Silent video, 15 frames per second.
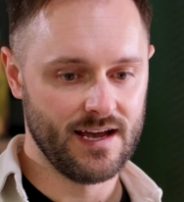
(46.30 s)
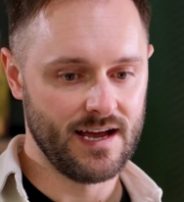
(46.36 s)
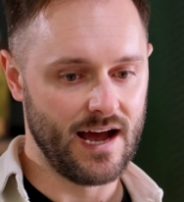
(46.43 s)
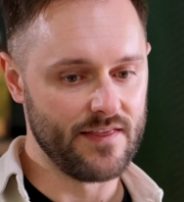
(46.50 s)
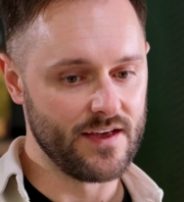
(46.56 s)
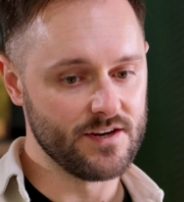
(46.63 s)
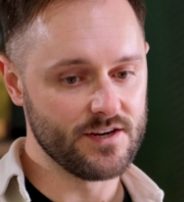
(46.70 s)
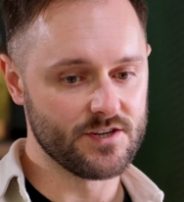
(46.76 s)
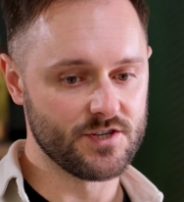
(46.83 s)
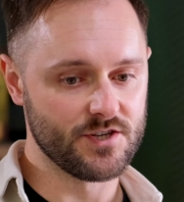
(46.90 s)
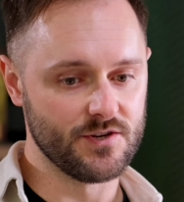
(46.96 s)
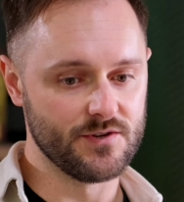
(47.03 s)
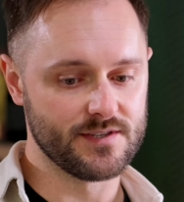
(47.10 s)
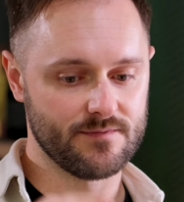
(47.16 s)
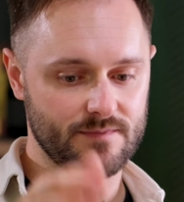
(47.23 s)
and then you can
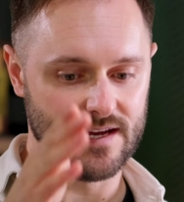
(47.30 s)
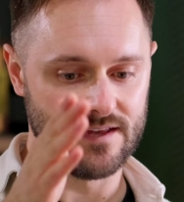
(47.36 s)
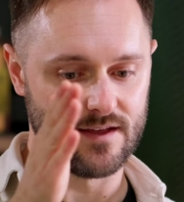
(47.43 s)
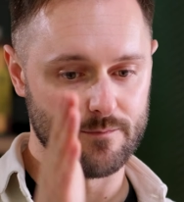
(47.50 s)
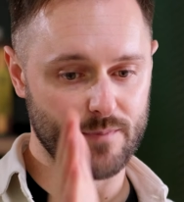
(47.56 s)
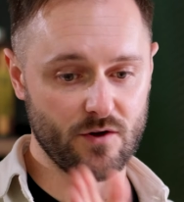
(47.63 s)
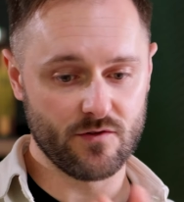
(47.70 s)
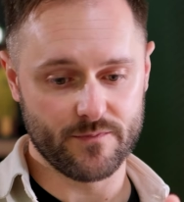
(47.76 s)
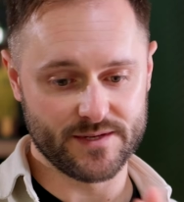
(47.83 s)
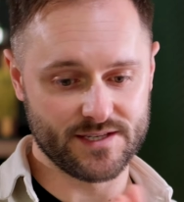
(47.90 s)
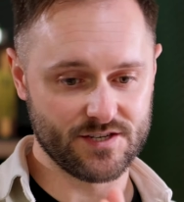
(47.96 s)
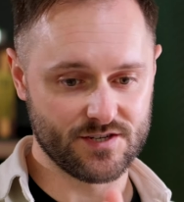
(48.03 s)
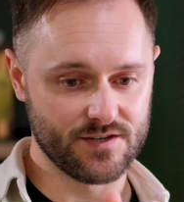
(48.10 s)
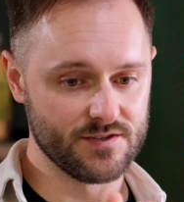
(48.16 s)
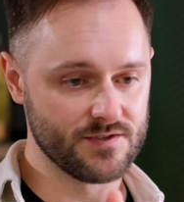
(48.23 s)
choose either both
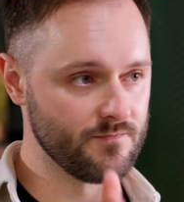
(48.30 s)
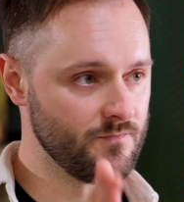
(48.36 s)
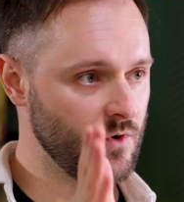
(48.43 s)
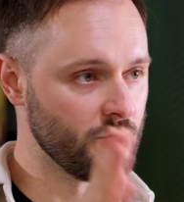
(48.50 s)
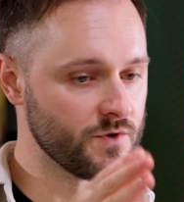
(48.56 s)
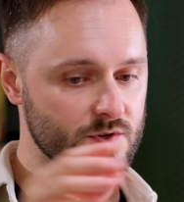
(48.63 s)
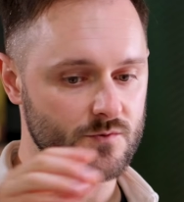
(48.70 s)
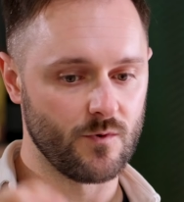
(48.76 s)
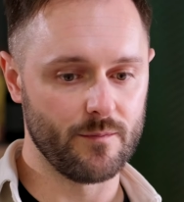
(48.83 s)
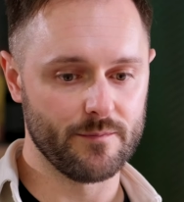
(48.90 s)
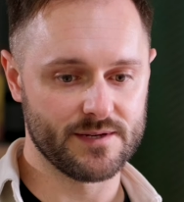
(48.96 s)
positions or just one